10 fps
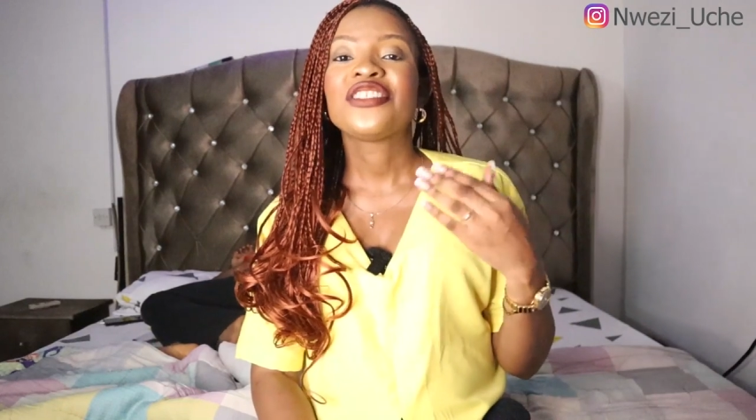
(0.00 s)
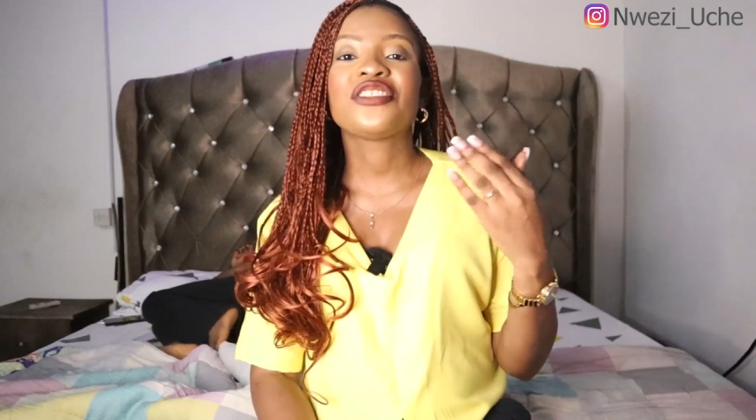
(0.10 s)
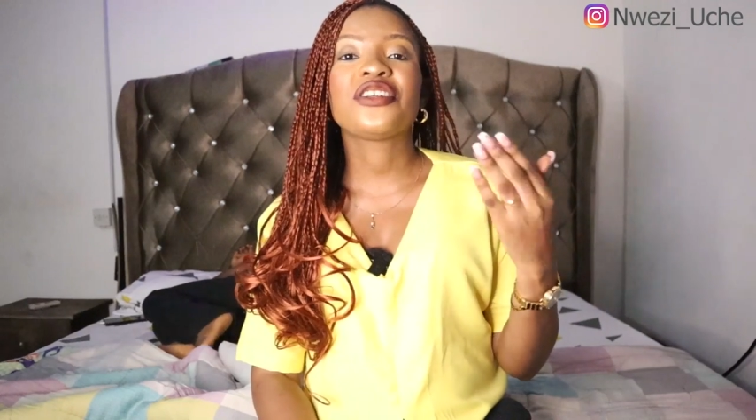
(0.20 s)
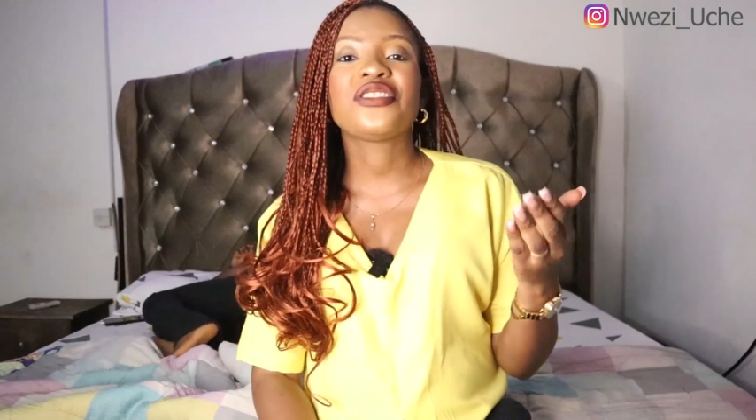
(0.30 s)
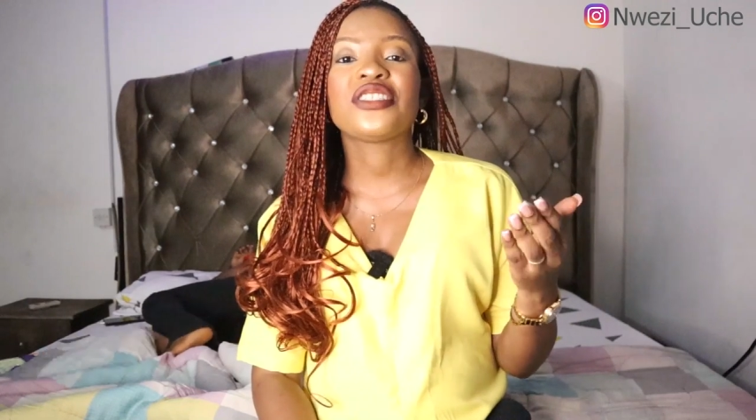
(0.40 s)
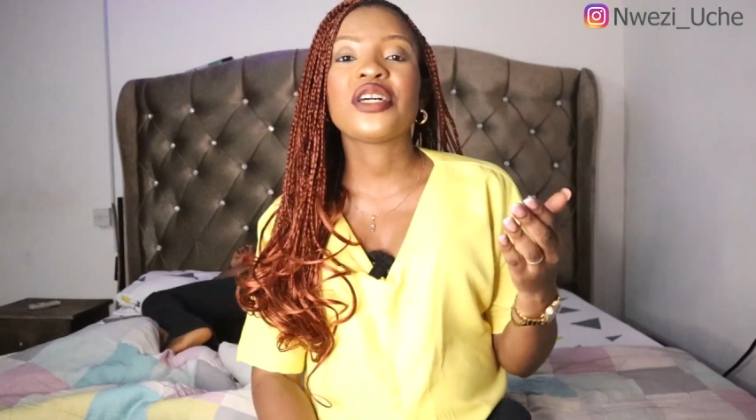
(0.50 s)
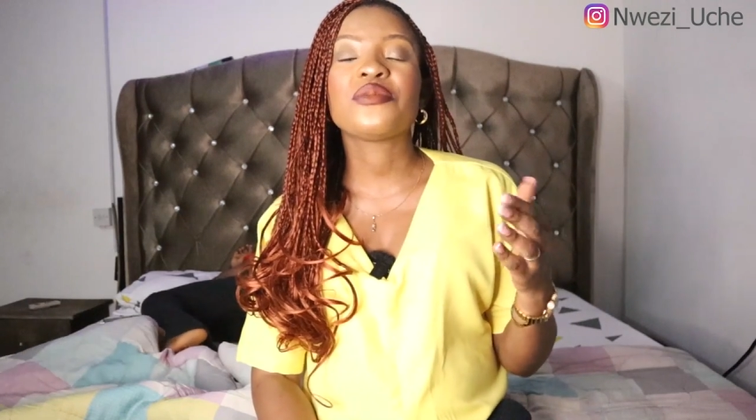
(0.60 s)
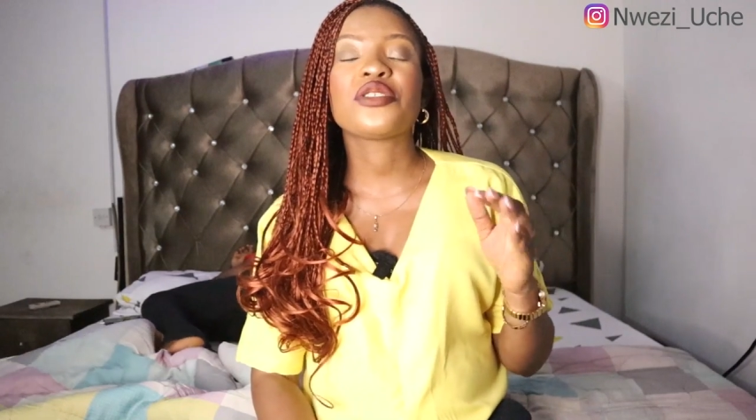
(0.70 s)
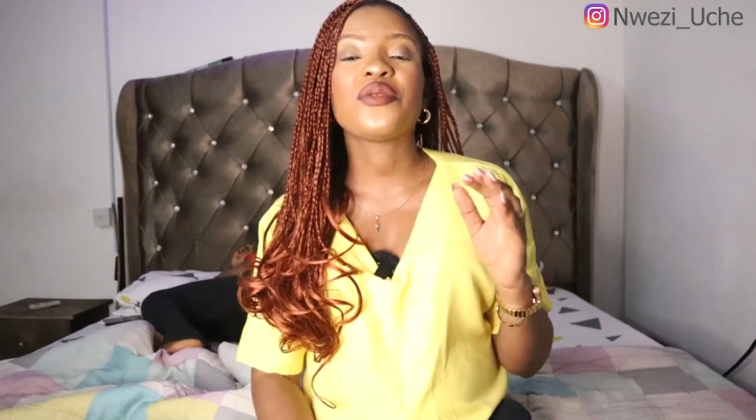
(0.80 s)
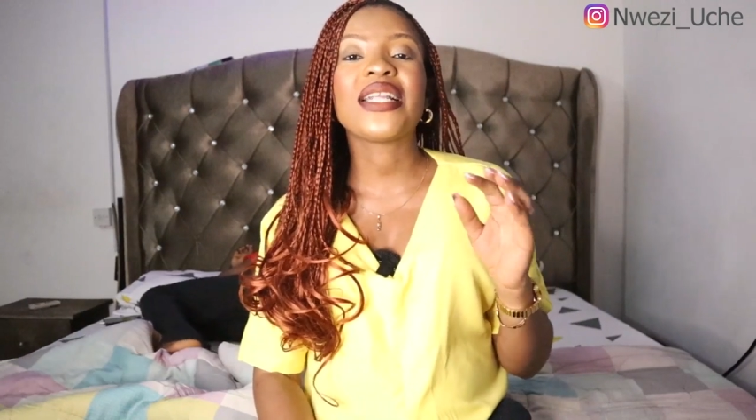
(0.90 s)
She's not going to tell
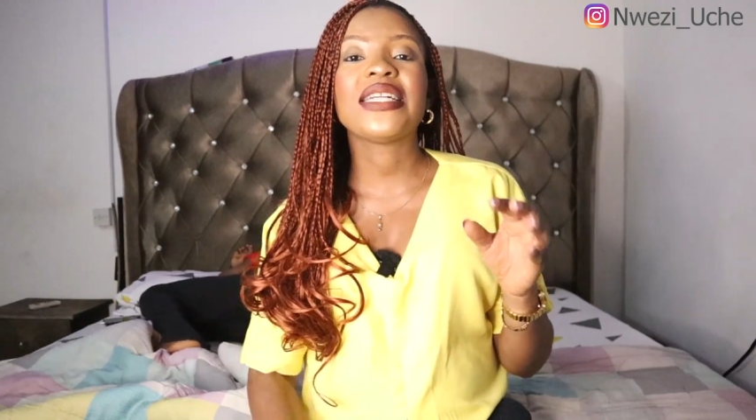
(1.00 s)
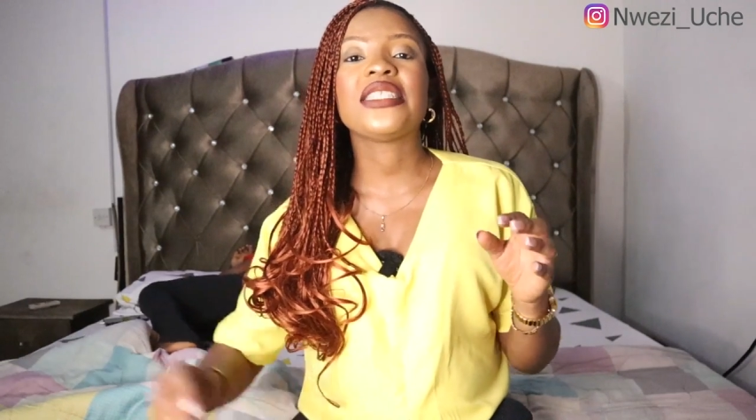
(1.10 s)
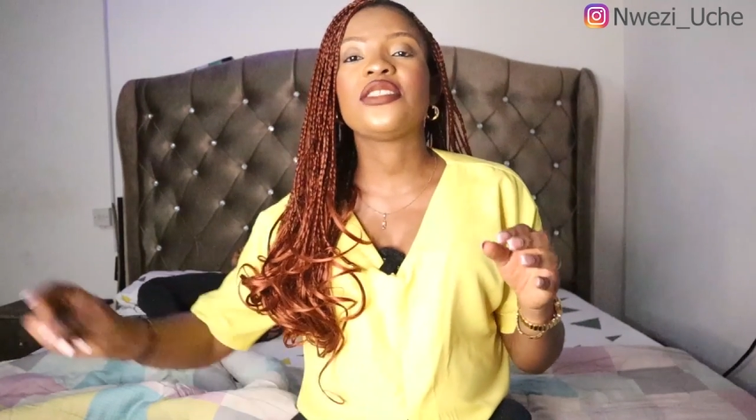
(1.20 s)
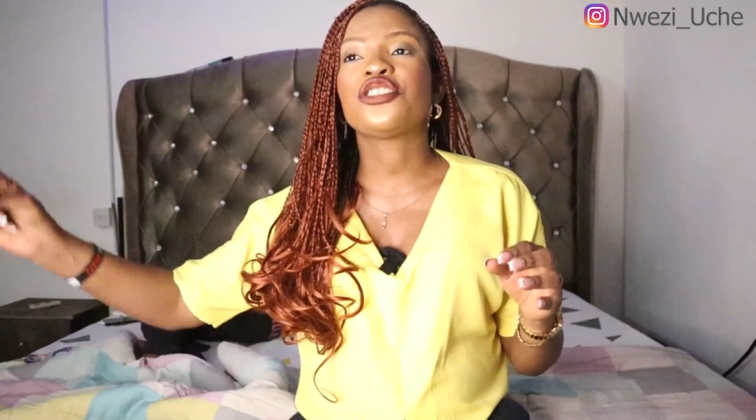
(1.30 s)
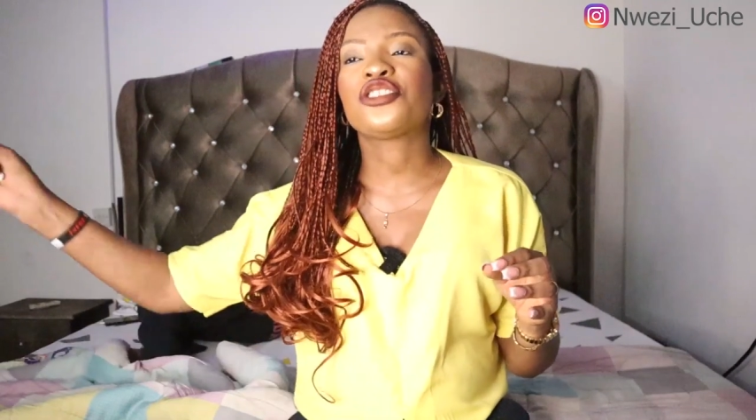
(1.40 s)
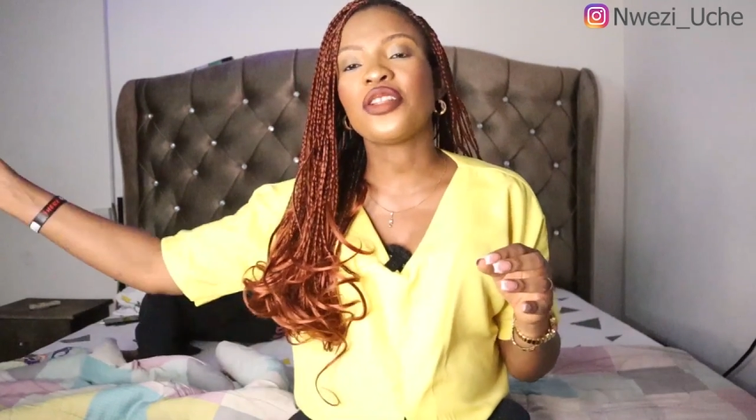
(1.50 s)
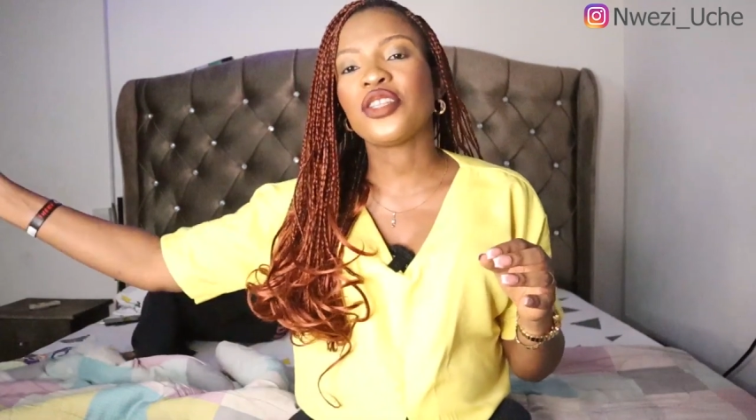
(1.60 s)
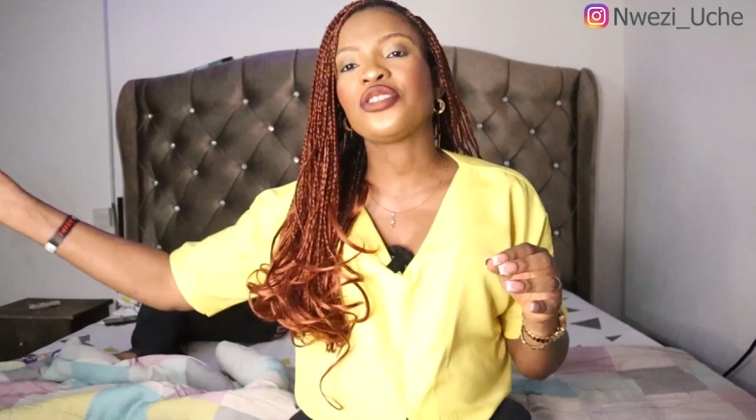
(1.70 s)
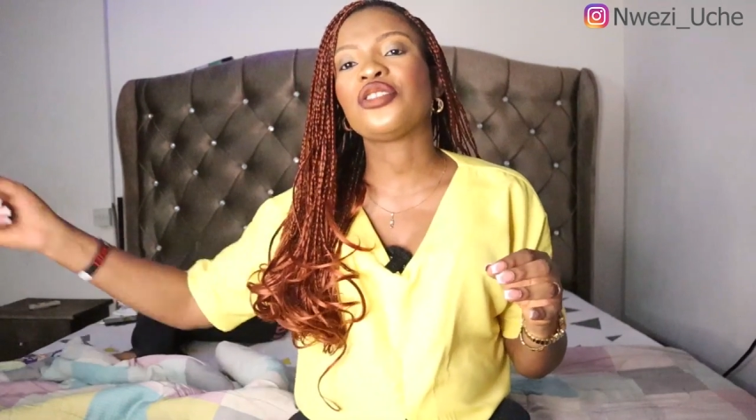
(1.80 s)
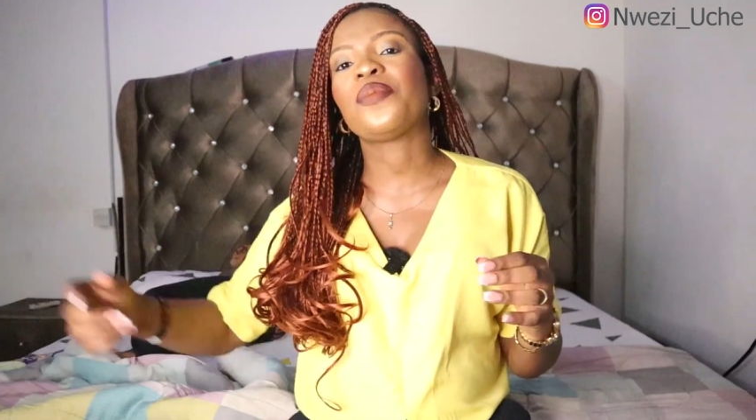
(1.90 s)
me. So what I did,
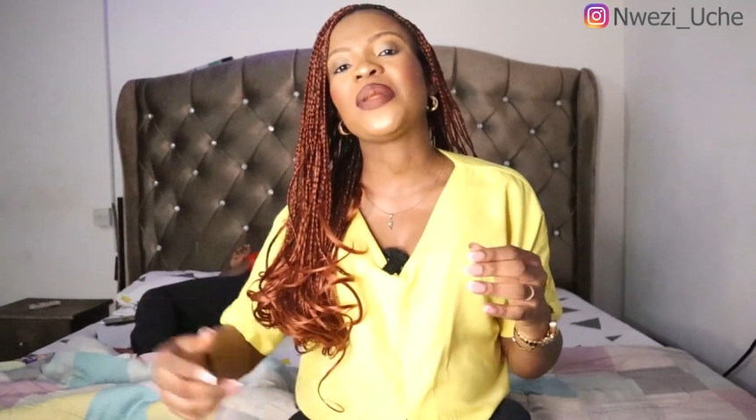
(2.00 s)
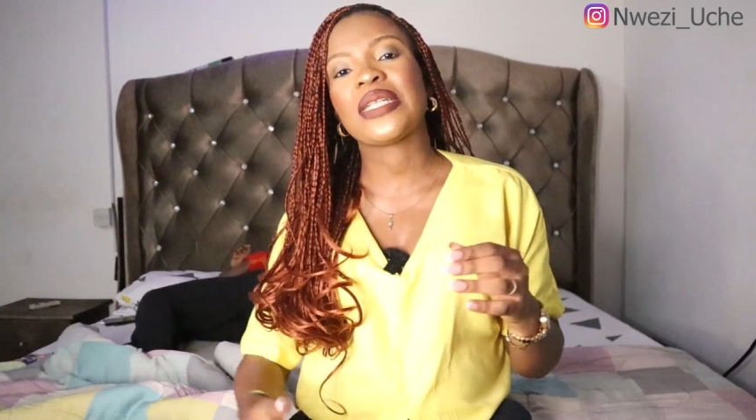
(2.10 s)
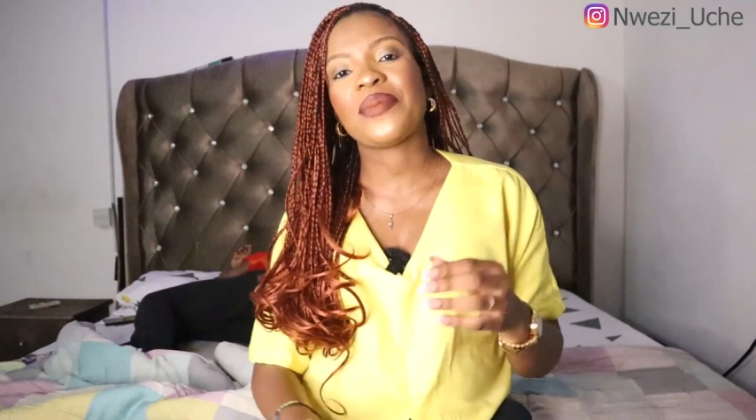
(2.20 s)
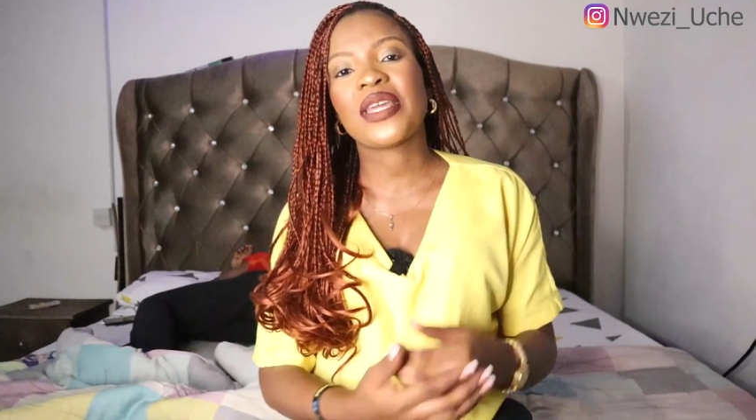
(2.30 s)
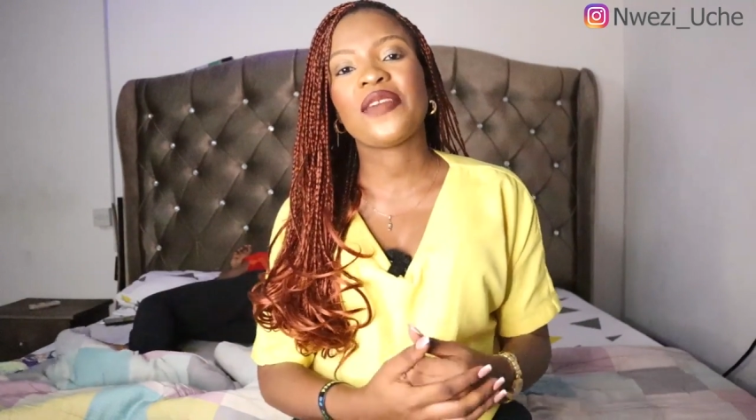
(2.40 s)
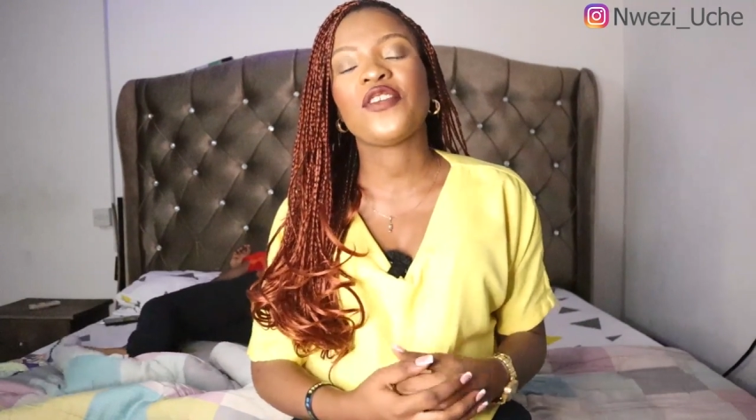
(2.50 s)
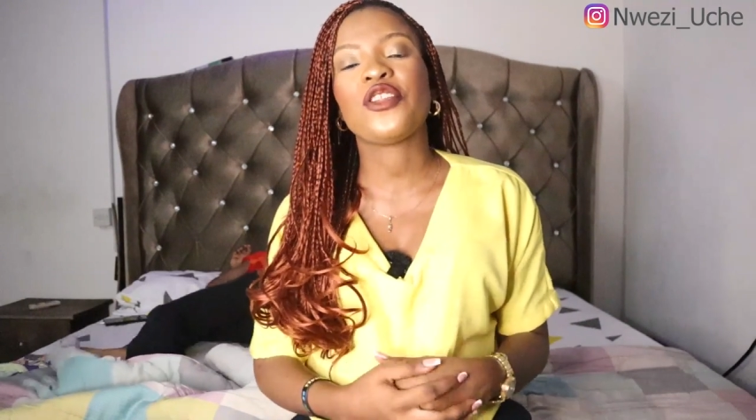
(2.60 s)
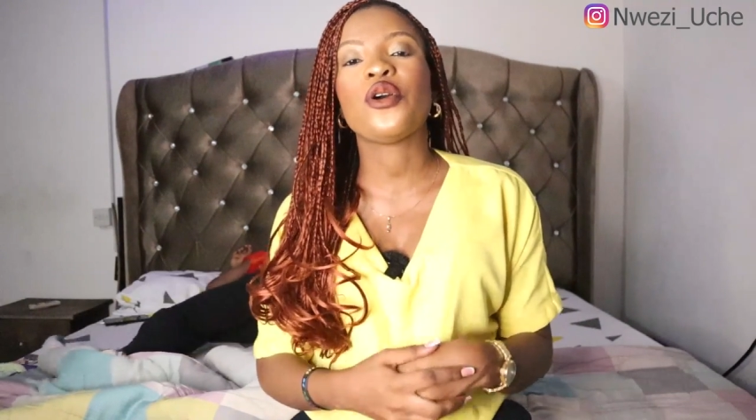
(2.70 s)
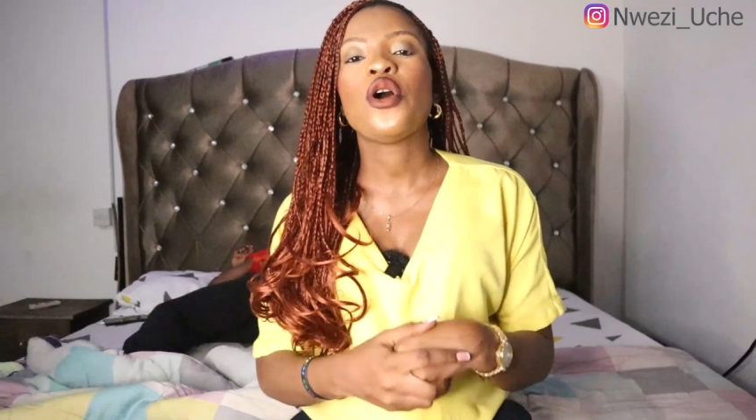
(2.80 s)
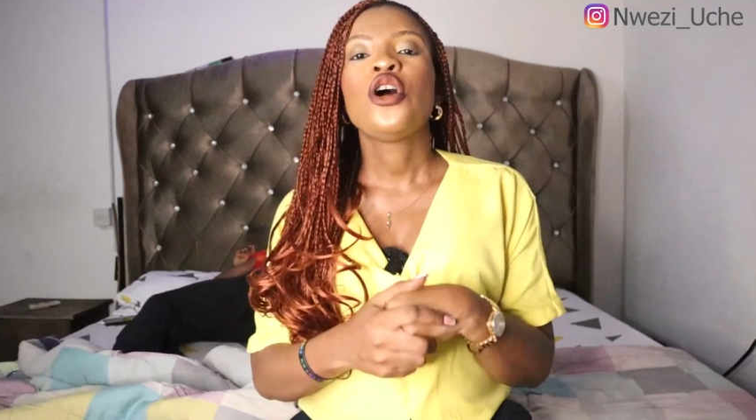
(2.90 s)
shut the door, please, I'm making video.